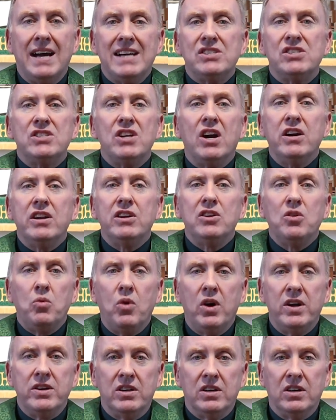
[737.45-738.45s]
I started to
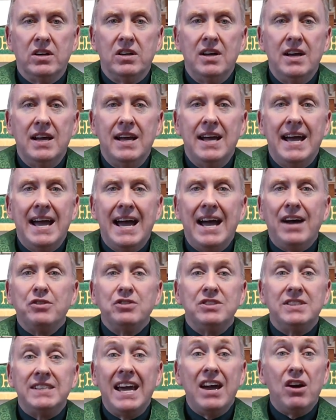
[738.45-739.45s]
wonder how
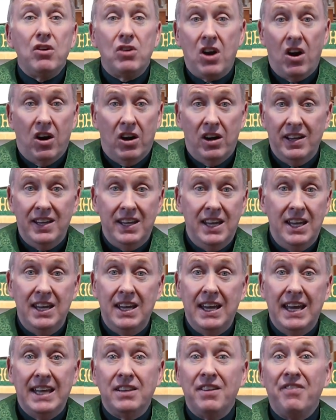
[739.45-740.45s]
Dale
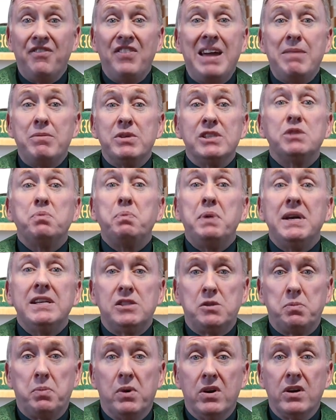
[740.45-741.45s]
Carnegie and the famous
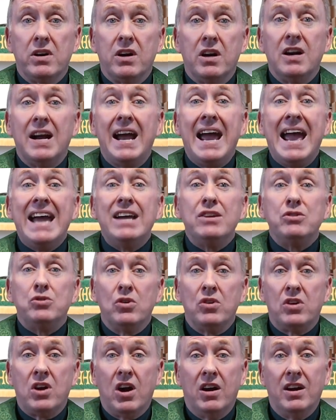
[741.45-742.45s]
Pittsburgher
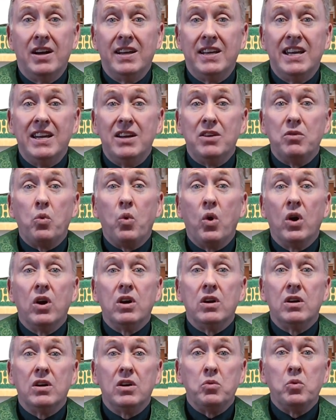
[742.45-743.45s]
Andrew Carnegie
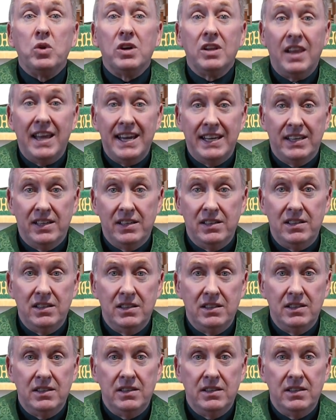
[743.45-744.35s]
were related.